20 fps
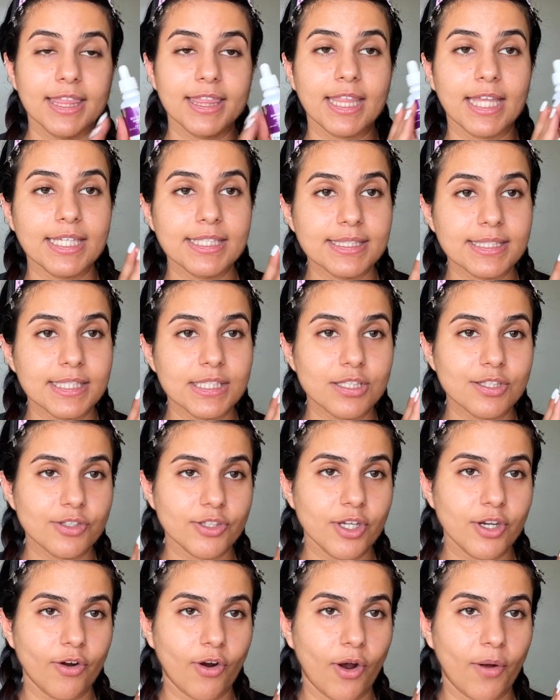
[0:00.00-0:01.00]
This
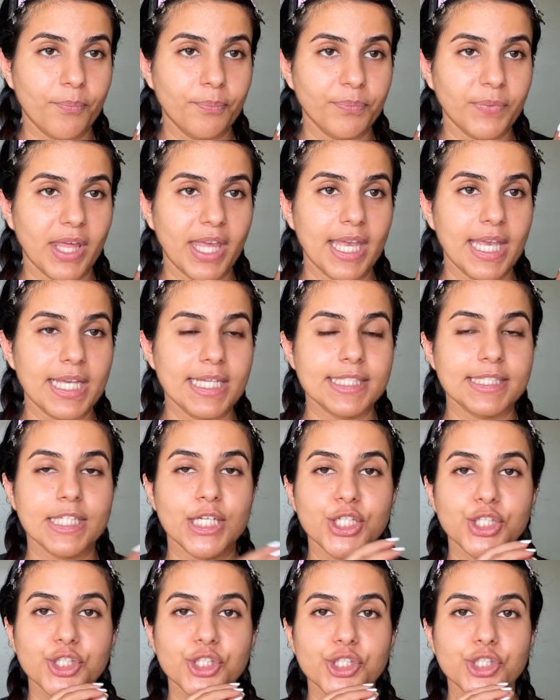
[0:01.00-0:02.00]
serum
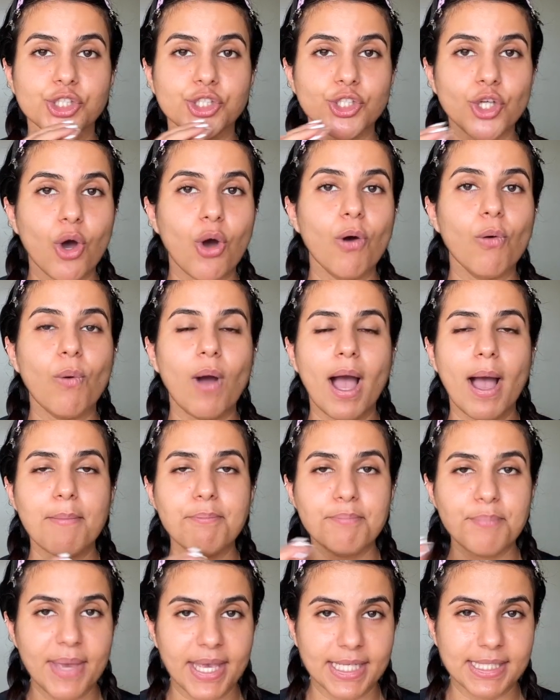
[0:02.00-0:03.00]
is so
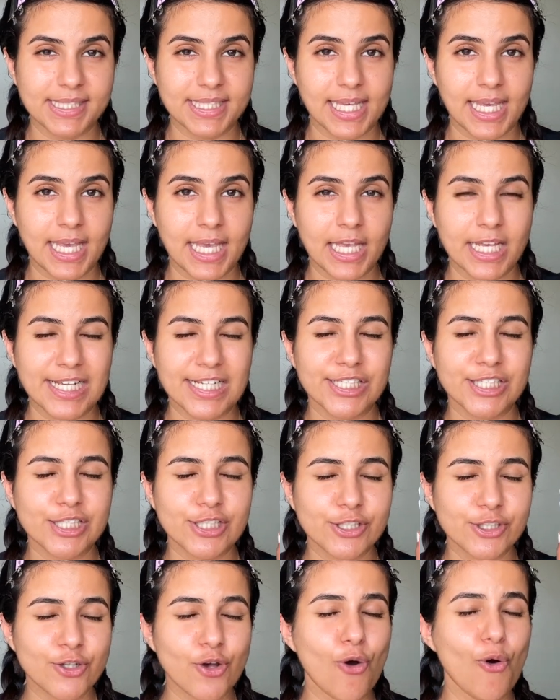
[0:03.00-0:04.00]
amazing,
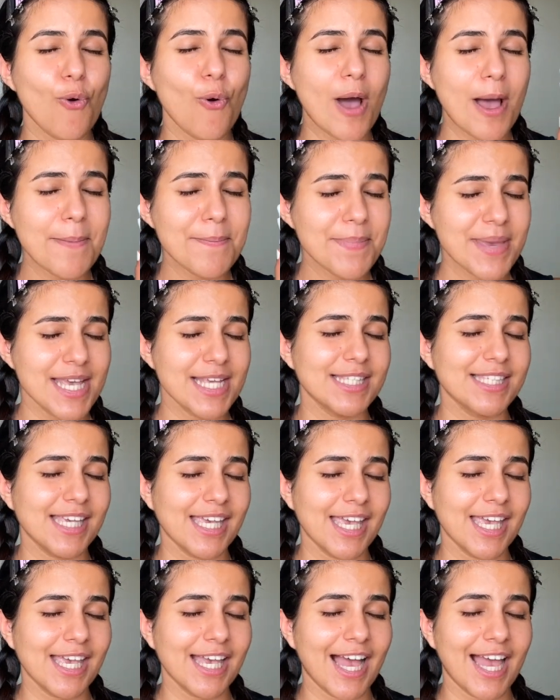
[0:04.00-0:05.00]
so
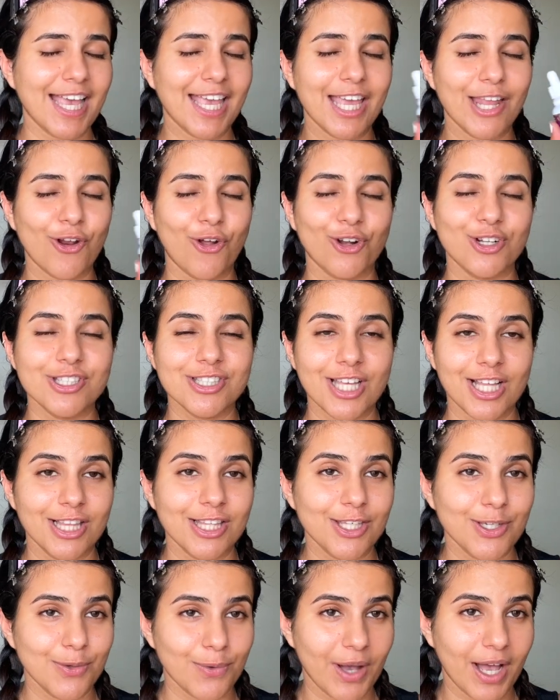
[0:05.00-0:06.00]
amazing. I cannot tell
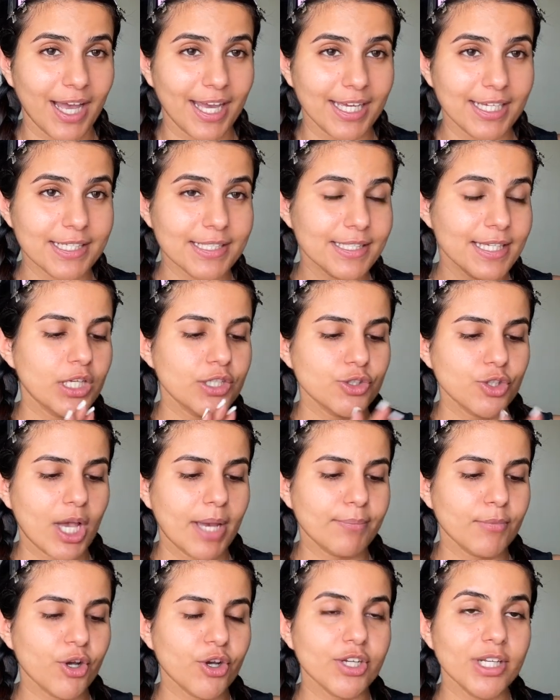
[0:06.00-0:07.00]
you guys. So
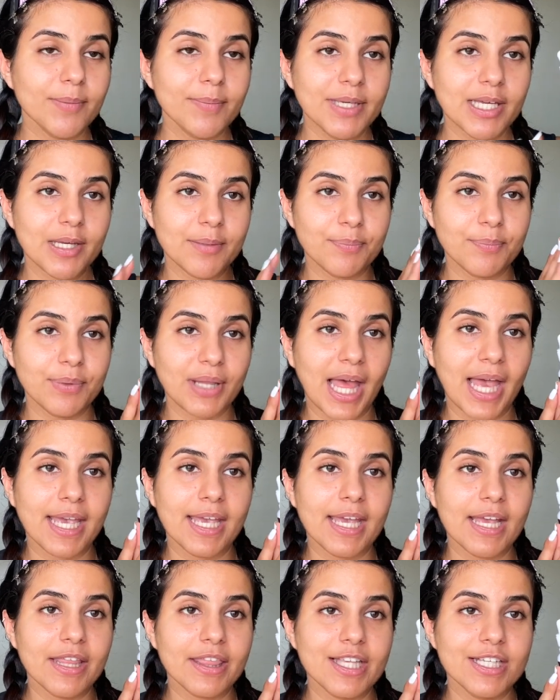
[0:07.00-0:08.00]
I'm not going to be
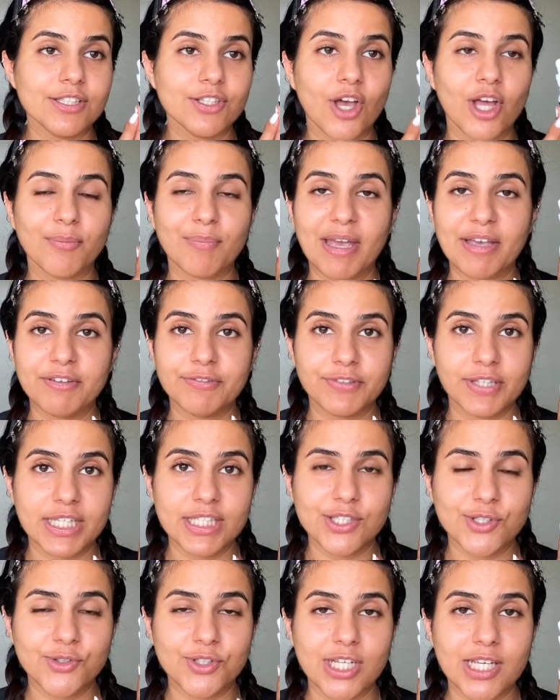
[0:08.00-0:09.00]
applying this on my
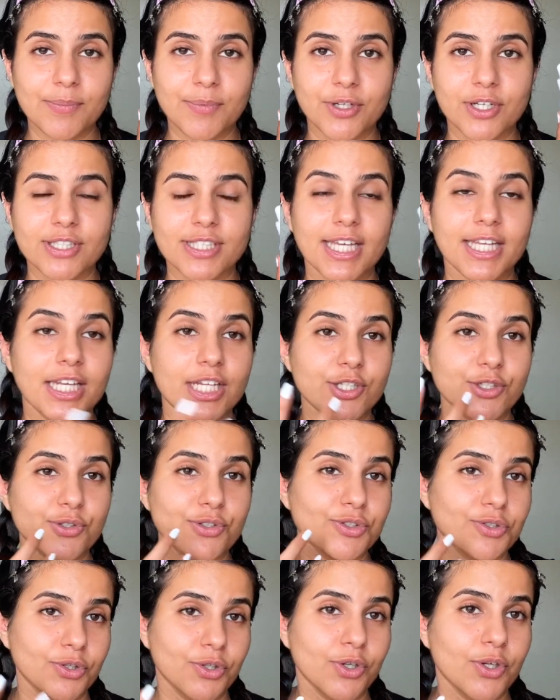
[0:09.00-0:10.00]
face today, because I need to
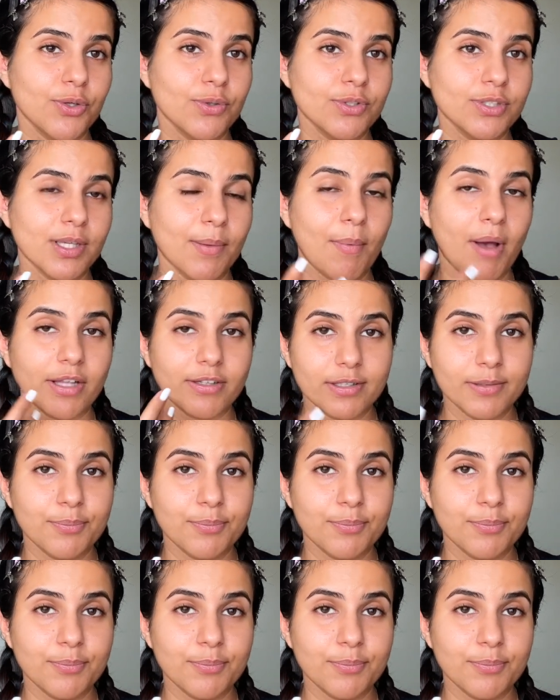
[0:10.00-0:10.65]
show you some other